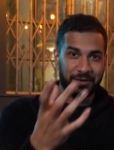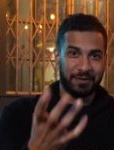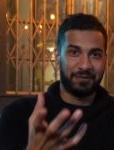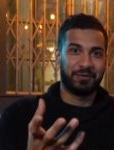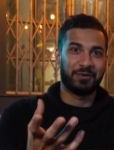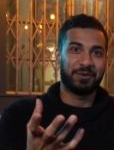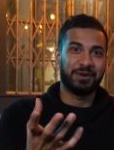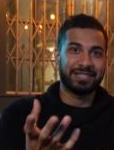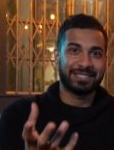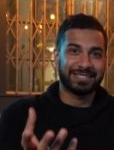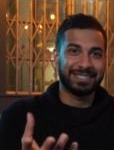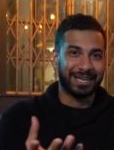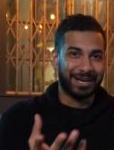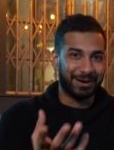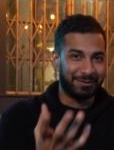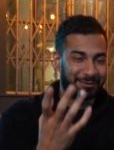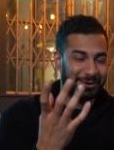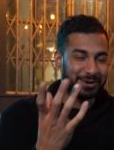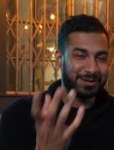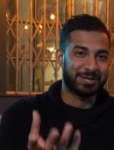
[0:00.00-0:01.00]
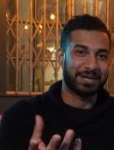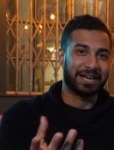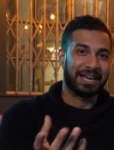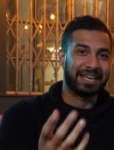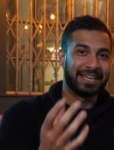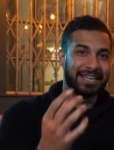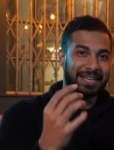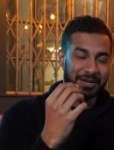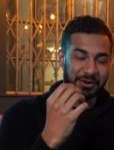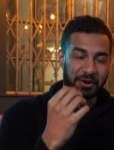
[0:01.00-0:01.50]
if you're listening and watching,
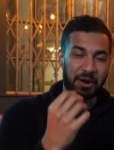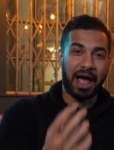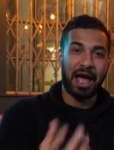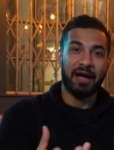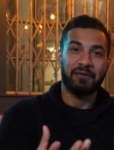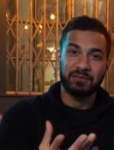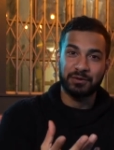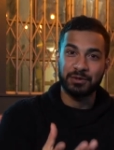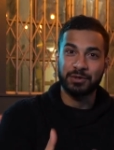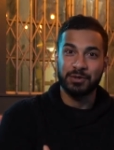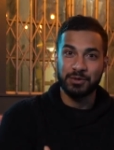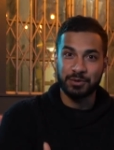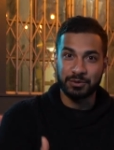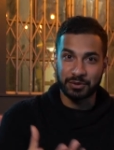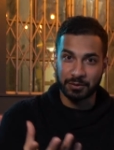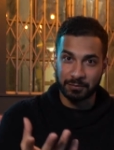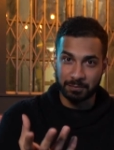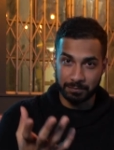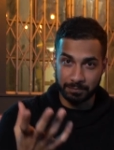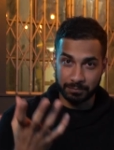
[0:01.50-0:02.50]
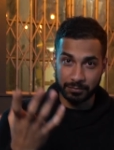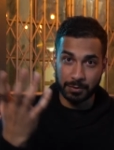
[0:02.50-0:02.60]
you don't have to use the,